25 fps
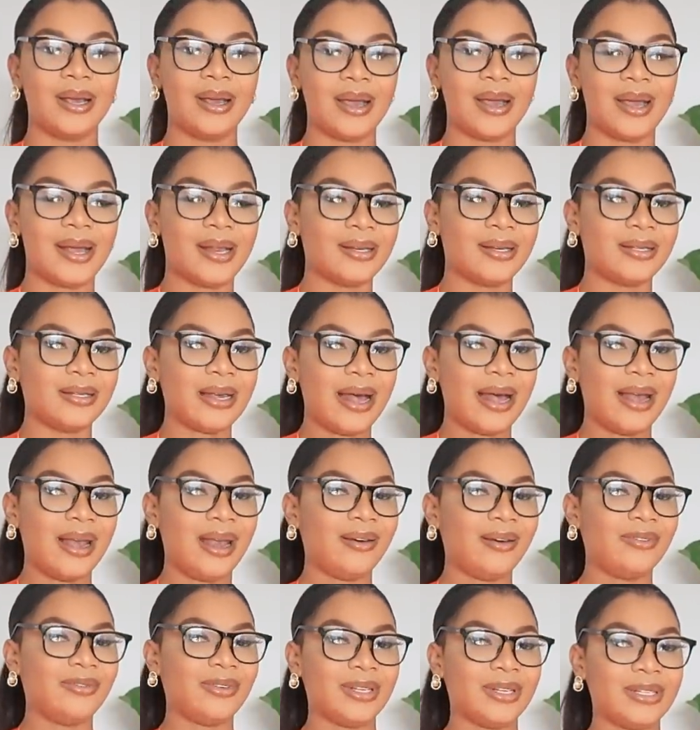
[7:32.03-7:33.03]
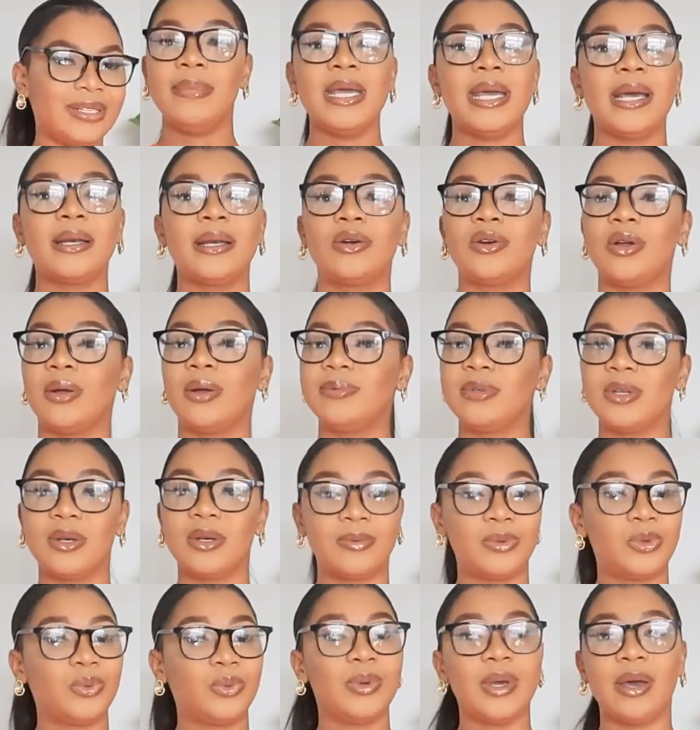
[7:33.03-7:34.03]
And I love it. Me and crop
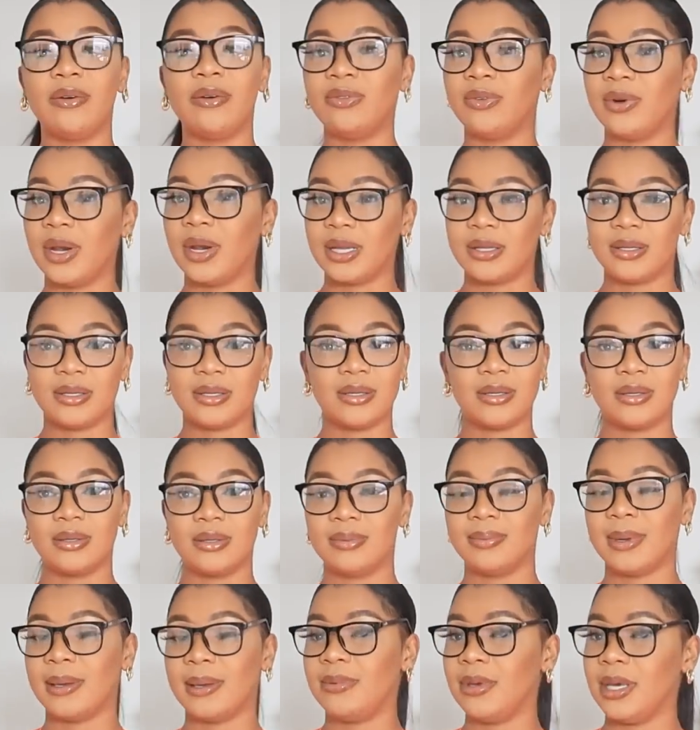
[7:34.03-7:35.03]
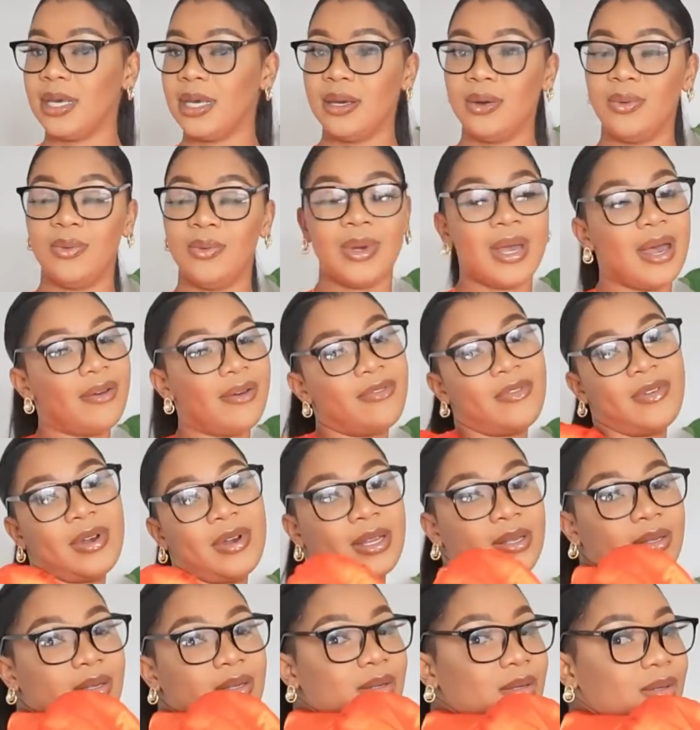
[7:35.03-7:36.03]
tops, we are friends, baby. We are
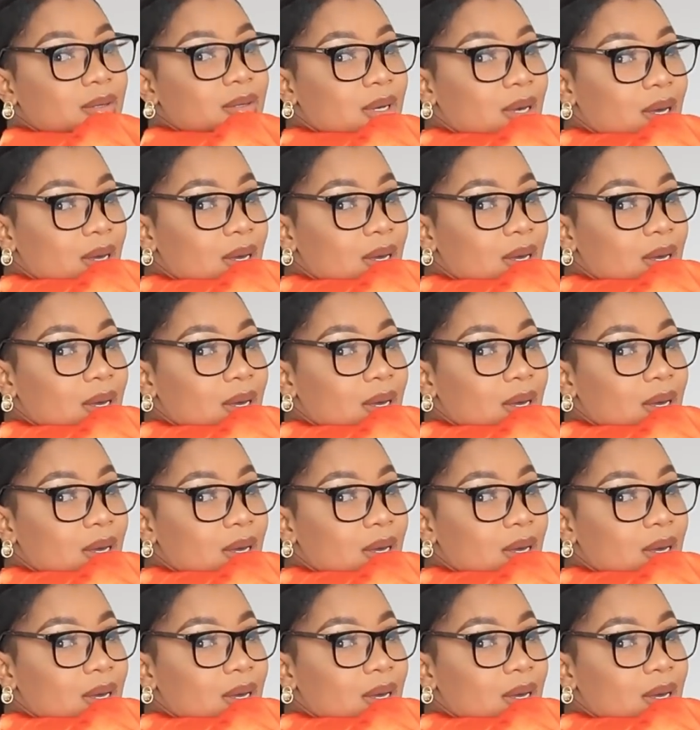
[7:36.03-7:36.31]
friends.